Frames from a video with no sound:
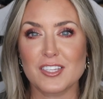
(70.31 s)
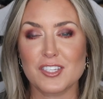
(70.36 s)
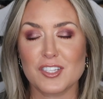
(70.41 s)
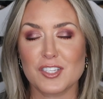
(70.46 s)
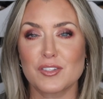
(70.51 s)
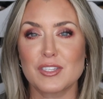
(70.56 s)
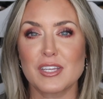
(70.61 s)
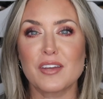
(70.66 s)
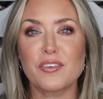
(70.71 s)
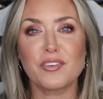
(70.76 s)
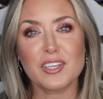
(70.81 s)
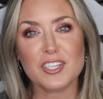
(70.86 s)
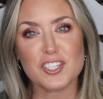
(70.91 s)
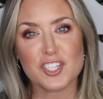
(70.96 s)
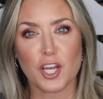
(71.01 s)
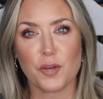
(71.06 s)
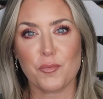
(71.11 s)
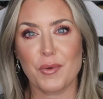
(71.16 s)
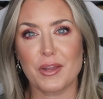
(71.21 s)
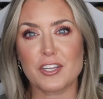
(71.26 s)
So definitely
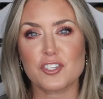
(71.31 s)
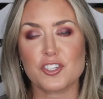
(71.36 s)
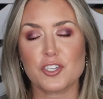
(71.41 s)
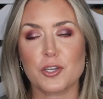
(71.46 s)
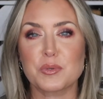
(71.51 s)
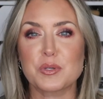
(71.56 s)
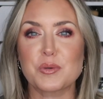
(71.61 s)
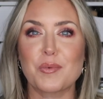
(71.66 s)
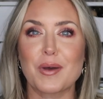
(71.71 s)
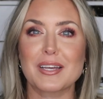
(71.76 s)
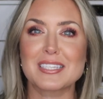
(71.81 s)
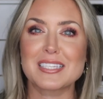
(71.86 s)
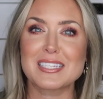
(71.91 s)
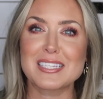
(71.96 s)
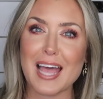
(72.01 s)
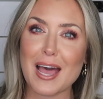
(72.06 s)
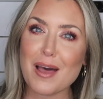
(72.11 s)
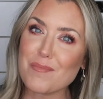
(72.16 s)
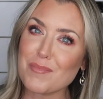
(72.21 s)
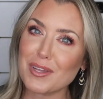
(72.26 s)
check my description box
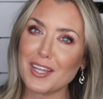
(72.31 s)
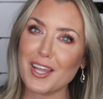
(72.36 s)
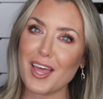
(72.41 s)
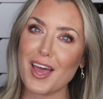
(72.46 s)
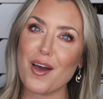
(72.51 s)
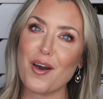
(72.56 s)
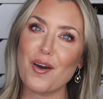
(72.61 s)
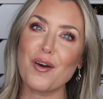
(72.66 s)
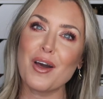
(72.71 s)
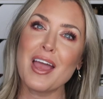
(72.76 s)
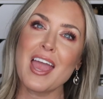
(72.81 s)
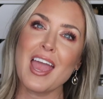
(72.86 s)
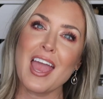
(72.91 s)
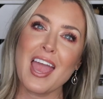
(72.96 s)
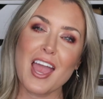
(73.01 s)
down below